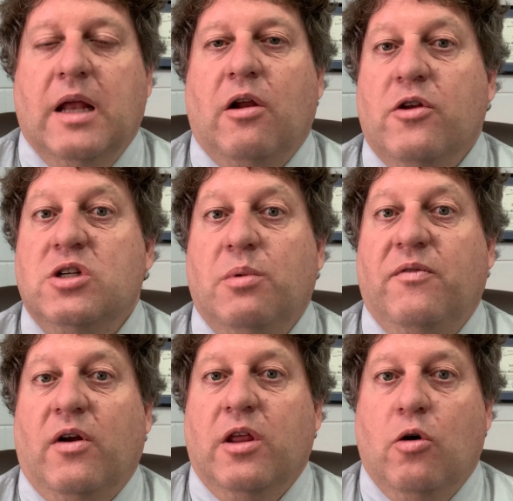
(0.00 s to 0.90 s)
Now, this should be
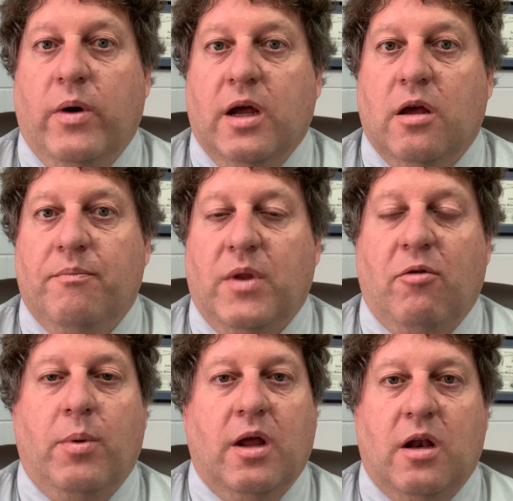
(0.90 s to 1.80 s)
fairly quick.
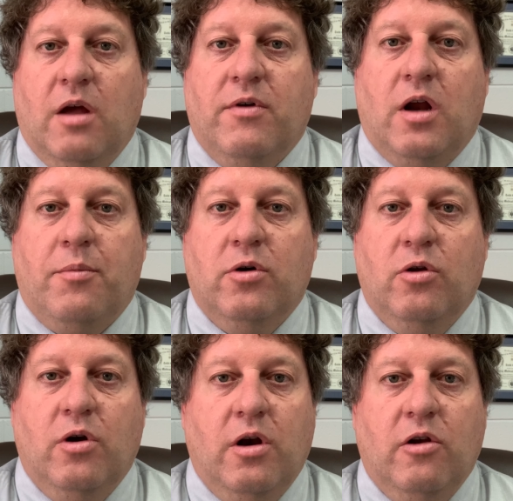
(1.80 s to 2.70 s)
Everybody can have an
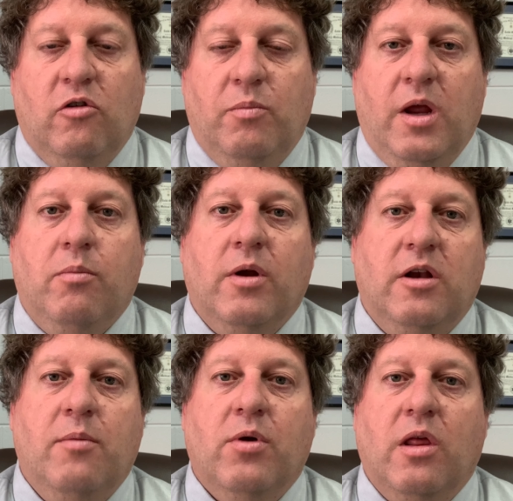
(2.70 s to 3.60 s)
opportunity to speak, but
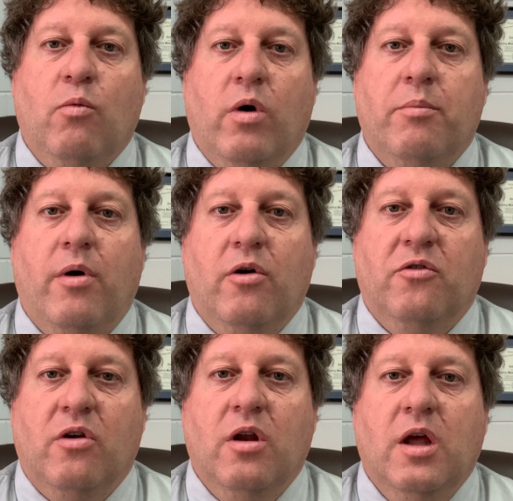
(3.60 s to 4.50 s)
typically one
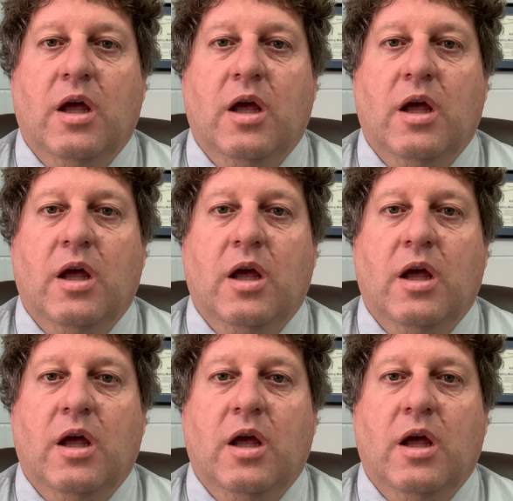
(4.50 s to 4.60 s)
person